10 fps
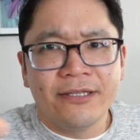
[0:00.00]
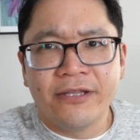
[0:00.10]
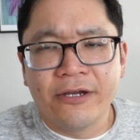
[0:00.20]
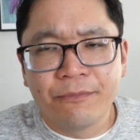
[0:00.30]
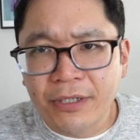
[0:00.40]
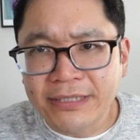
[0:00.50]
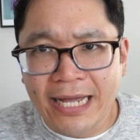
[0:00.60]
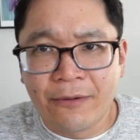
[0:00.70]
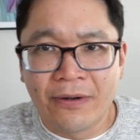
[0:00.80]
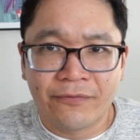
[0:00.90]
they're books that
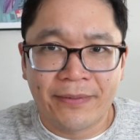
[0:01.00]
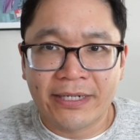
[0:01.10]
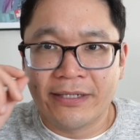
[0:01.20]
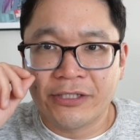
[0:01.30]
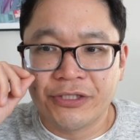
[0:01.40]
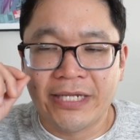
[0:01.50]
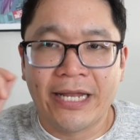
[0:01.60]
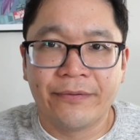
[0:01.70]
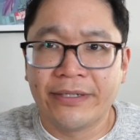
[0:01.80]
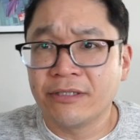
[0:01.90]
I want for my collection
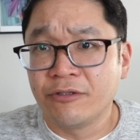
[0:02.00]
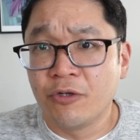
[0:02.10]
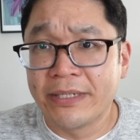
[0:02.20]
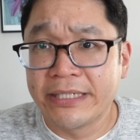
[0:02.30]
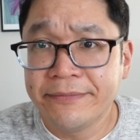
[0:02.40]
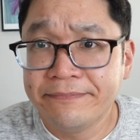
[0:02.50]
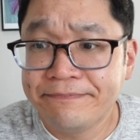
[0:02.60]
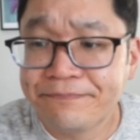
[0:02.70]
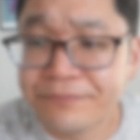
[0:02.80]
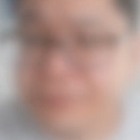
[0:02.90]
anyway, so no biggie.
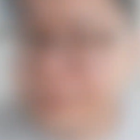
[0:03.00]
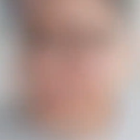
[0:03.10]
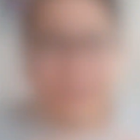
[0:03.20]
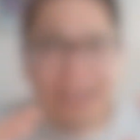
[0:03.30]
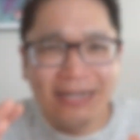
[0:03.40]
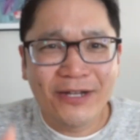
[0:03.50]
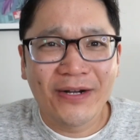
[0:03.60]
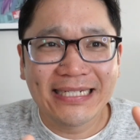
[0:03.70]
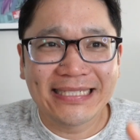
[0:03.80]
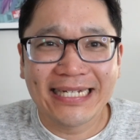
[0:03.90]
Now, I know
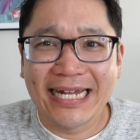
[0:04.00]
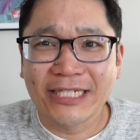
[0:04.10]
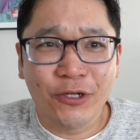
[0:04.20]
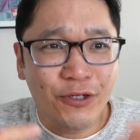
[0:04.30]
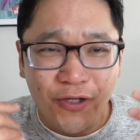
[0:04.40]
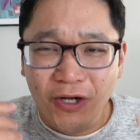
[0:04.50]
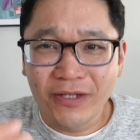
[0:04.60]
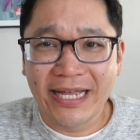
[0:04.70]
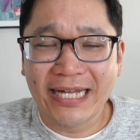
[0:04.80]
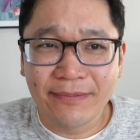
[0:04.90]
I said I showed you all
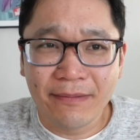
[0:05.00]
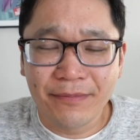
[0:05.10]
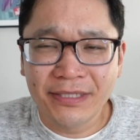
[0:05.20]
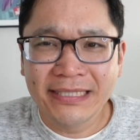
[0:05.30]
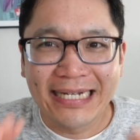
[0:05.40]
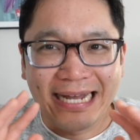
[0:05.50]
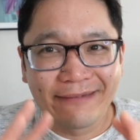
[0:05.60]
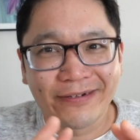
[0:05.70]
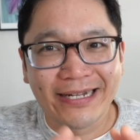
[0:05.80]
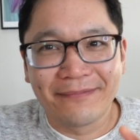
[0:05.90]
the X-Men books. I
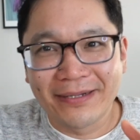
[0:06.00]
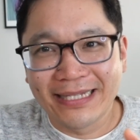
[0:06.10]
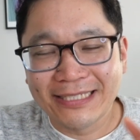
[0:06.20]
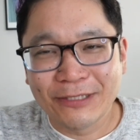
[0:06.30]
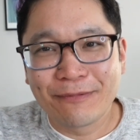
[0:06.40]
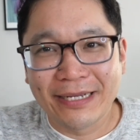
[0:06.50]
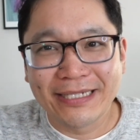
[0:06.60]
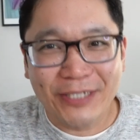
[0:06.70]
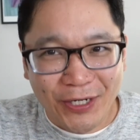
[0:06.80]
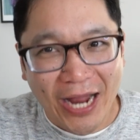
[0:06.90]
forgot. My last 2
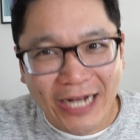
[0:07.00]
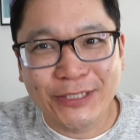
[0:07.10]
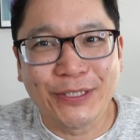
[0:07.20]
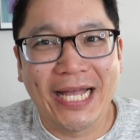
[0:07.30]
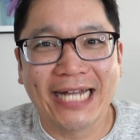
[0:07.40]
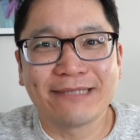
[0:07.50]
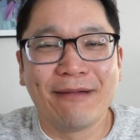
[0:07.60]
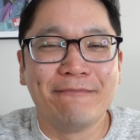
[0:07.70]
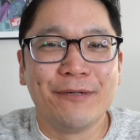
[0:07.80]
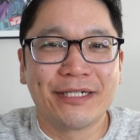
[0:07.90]
picks are actually
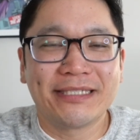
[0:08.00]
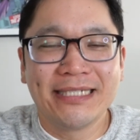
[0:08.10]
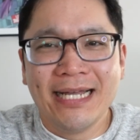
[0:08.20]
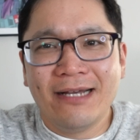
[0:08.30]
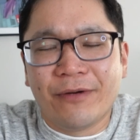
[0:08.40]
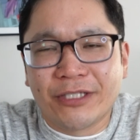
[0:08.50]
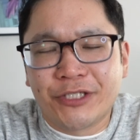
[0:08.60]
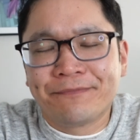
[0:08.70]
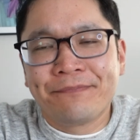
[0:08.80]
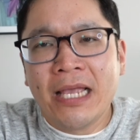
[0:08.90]
X-Men books,
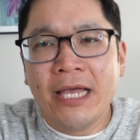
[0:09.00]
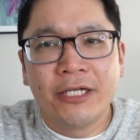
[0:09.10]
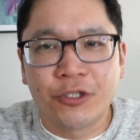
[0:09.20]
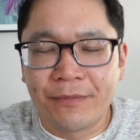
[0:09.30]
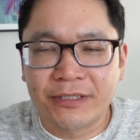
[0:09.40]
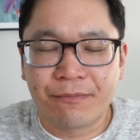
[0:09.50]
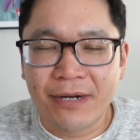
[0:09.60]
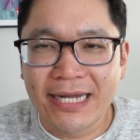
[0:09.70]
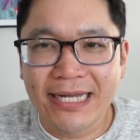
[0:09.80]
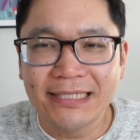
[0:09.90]
which shouldn't be
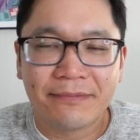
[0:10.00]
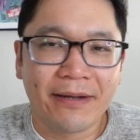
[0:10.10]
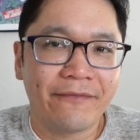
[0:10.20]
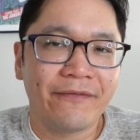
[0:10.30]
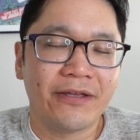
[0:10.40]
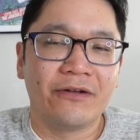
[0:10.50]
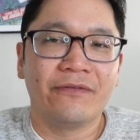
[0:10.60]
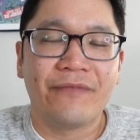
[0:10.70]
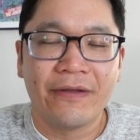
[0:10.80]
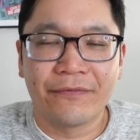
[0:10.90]
surprised. My
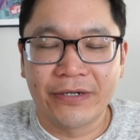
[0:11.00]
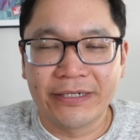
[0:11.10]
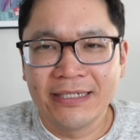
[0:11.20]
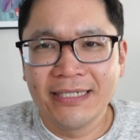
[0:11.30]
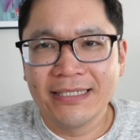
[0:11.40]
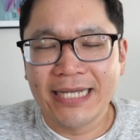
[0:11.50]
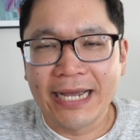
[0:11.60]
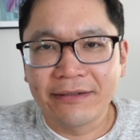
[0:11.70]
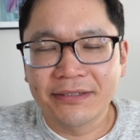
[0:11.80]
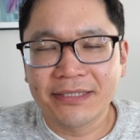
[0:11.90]
favorite
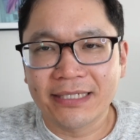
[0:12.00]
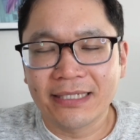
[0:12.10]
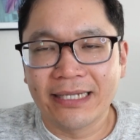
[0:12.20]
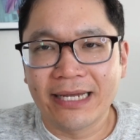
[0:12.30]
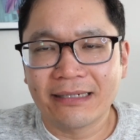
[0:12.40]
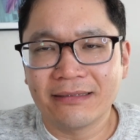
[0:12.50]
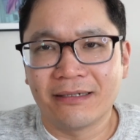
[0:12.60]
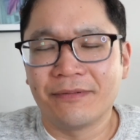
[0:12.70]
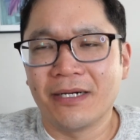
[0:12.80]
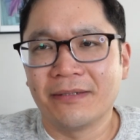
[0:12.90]
titles to collect
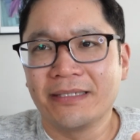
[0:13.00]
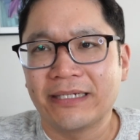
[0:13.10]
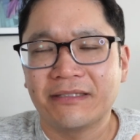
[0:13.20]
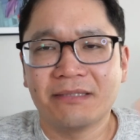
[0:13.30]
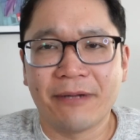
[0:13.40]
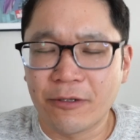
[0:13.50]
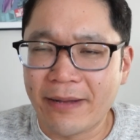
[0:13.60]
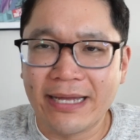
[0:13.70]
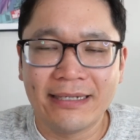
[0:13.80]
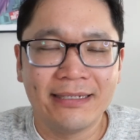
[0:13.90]
are probably like
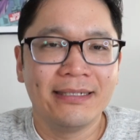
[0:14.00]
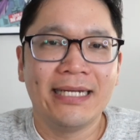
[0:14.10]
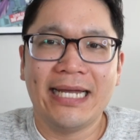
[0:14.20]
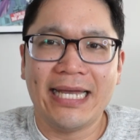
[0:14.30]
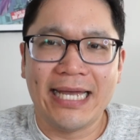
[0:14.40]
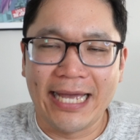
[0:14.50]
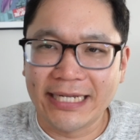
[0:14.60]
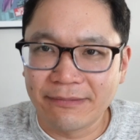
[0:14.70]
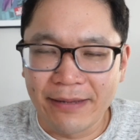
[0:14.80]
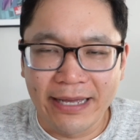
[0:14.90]
Spider-Man,
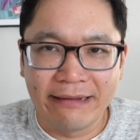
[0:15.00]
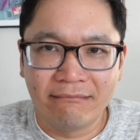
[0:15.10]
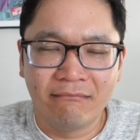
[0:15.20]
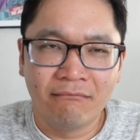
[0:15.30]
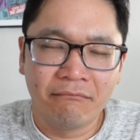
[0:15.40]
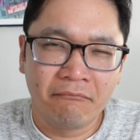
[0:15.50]
X-Men,